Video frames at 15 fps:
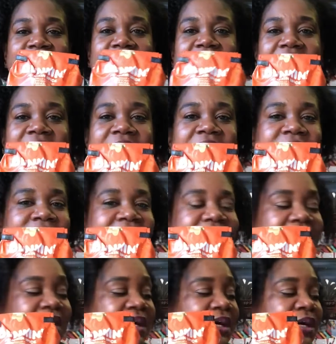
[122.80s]
And
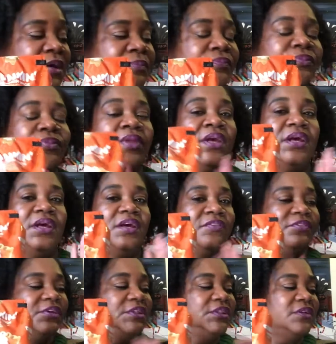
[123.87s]
if
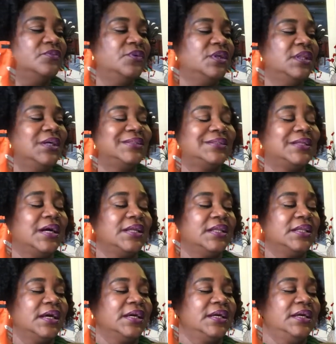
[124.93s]
you're someone that's not
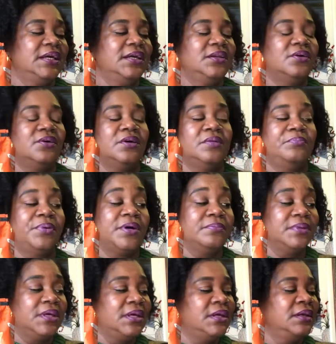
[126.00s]
that keen on
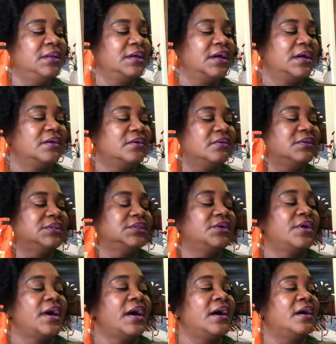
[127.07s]
pumpkin, I also
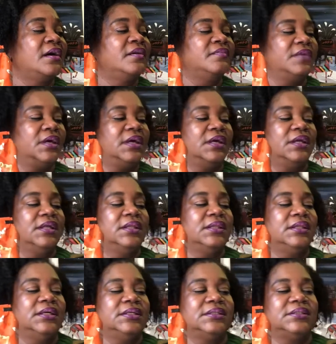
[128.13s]
have
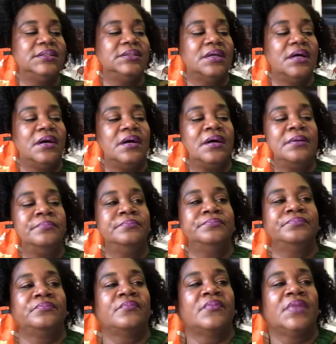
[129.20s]
this
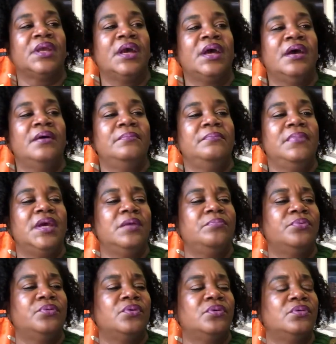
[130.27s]

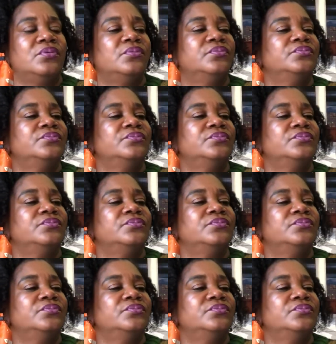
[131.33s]
maple